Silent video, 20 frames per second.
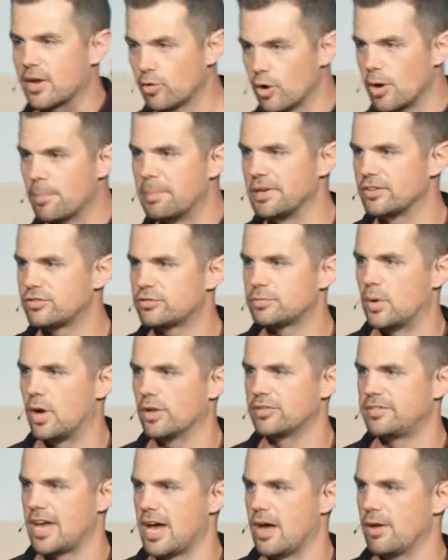grew up in a small
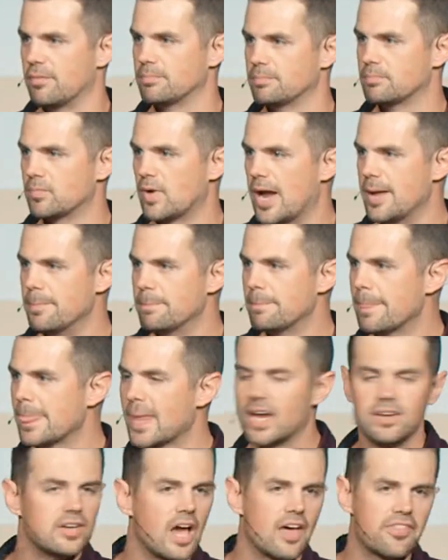town, right?
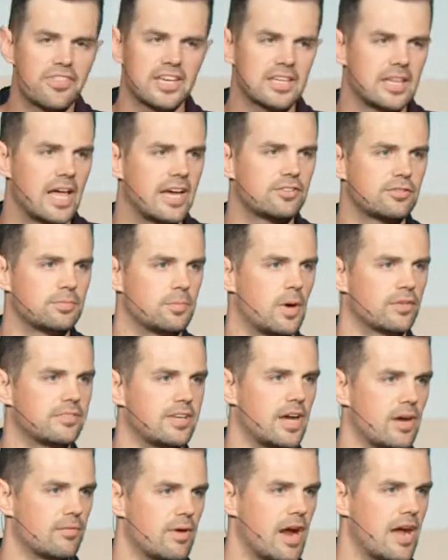Nothing like small
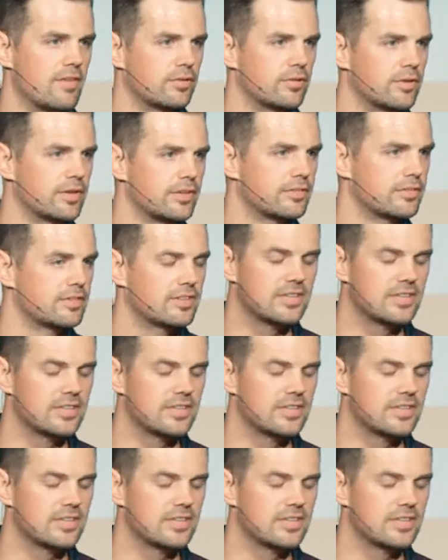town rivalries.